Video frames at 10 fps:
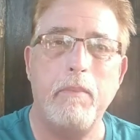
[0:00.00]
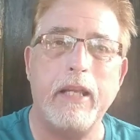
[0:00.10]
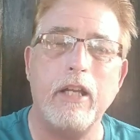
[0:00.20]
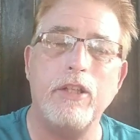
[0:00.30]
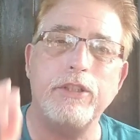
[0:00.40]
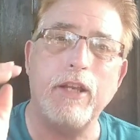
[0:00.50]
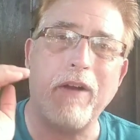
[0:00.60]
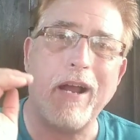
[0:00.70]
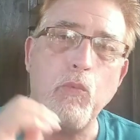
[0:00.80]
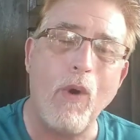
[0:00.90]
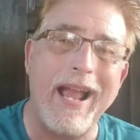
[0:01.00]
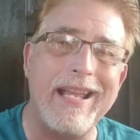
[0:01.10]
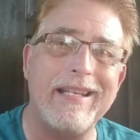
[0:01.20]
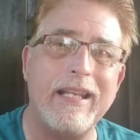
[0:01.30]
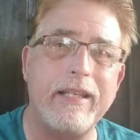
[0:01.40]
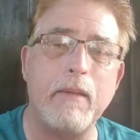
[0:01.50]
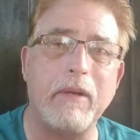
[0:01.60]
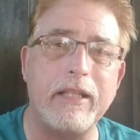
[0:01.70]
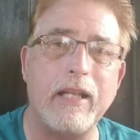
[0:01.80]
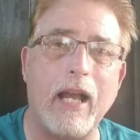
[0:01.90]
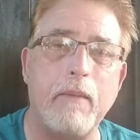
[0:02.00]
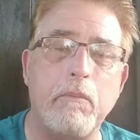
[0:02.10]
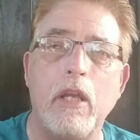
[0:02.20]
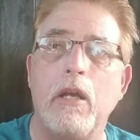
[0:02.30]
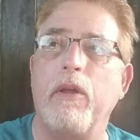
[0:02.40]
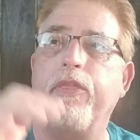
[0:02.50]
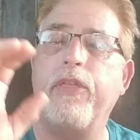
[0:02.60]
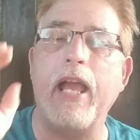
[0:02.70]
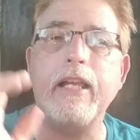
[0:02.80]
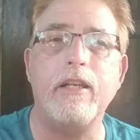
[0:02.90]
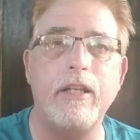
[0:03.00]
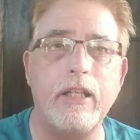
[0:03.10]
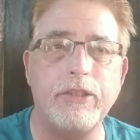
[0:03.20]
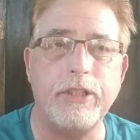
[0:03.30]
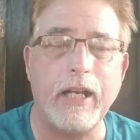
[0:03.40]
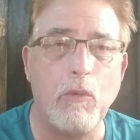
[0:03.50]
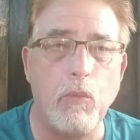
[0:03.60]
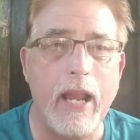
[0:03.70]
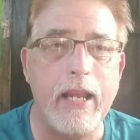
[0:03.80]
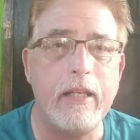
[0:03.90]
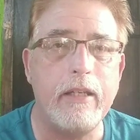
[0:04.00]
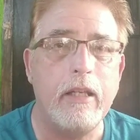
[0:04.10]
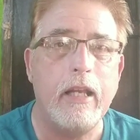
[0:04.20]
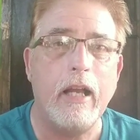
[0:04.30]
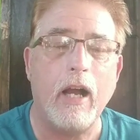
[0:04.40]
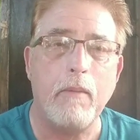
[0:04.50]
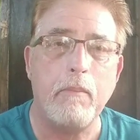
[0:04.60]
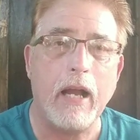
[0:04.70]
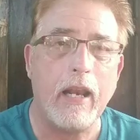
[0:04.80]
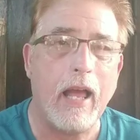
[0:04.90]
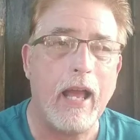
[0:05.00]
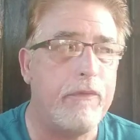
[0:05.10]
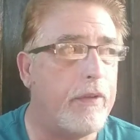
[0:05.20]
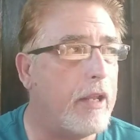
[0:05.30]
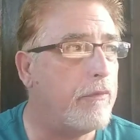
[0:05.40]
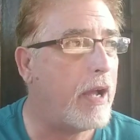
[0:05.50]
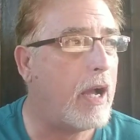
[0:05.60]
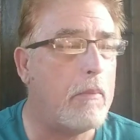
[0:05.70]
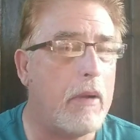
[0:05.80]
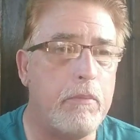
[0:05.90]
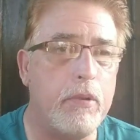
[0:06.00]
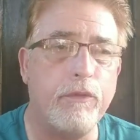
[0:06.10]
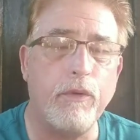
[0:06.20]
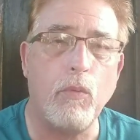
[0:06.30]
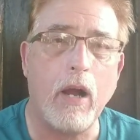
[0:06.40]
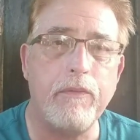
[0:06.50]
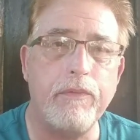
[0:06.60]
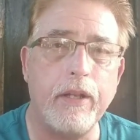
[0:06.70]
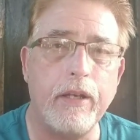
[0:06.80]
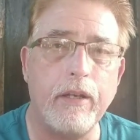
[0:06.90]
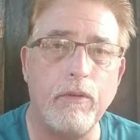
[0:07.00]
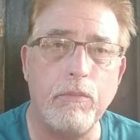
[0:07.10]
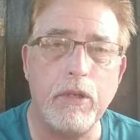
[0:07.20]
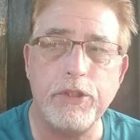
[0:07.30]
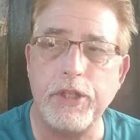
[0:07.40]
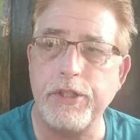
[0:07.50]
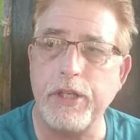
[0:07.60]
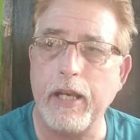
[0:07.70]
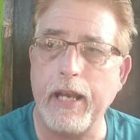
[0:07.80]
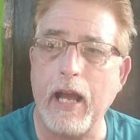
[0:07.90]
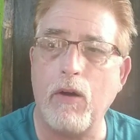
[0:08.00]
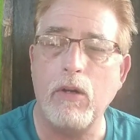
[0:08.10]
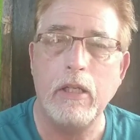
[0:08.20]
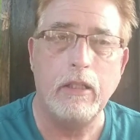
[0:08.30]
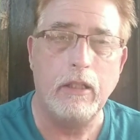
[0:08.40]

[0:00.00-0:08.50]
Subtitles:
because if I wait and take my time, but thank goodness that I waited my life and found my beautiful wife, Miss Chicha now.